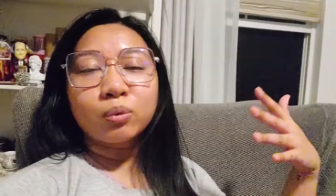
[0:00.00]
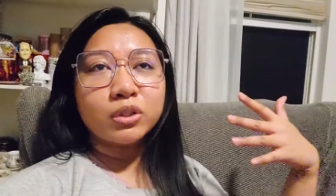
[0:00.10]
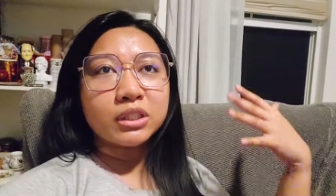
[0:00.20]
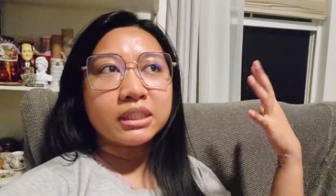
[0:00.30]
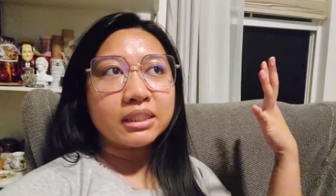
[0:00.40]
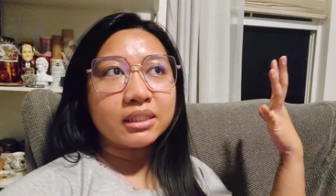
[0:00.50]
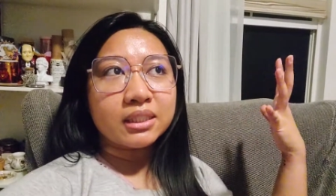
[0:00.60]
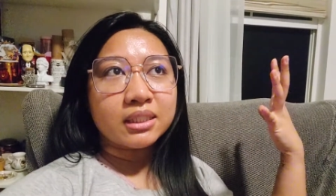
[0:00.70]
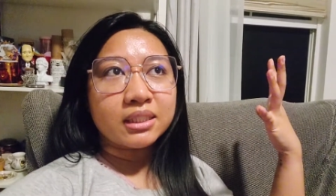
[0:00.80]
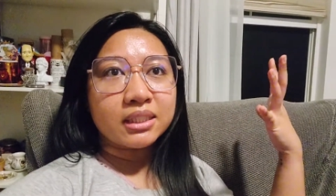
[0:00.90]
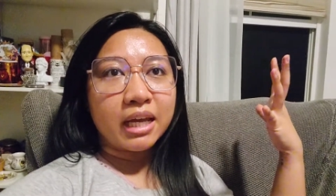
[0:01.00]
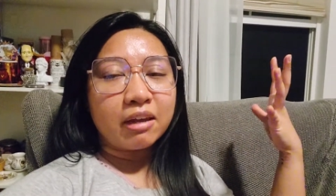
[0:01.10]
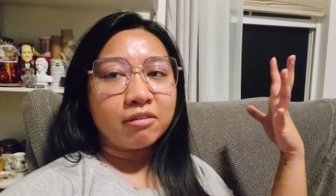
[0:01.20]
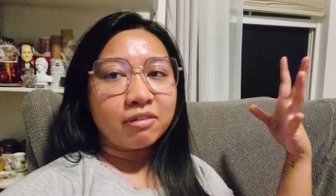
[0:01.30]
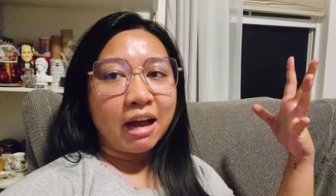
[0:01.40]
which is
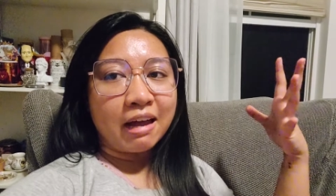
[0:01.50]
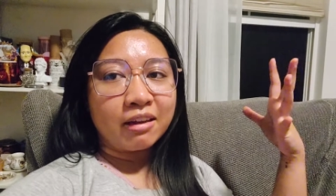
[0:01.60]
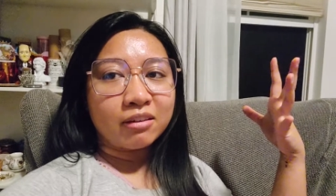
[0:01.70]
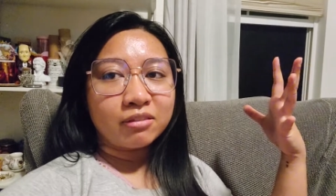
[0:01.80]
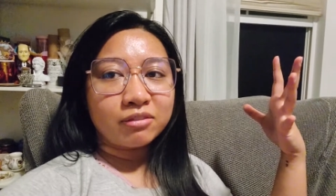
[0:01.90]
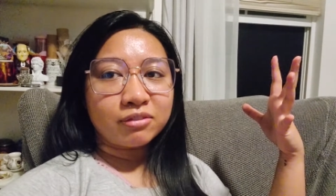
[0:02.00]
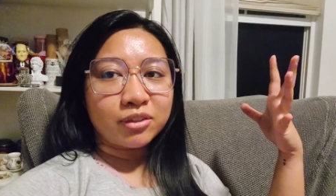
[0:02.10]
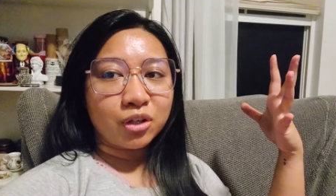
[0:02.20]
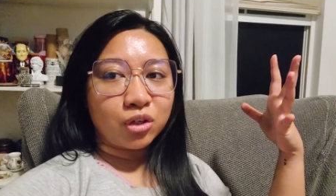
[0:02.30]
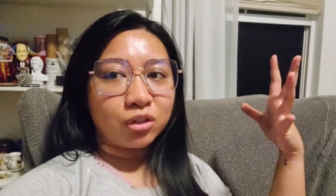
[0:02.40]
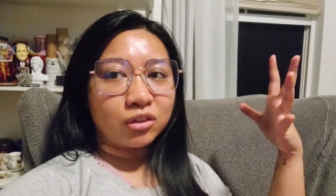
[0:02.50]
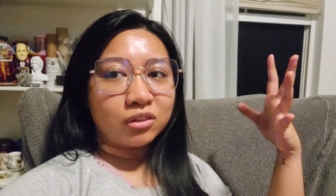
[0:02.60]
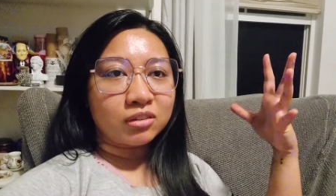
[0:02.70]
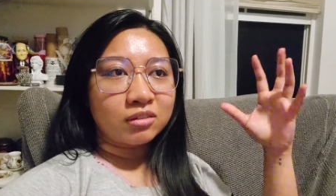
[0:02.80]
a five girl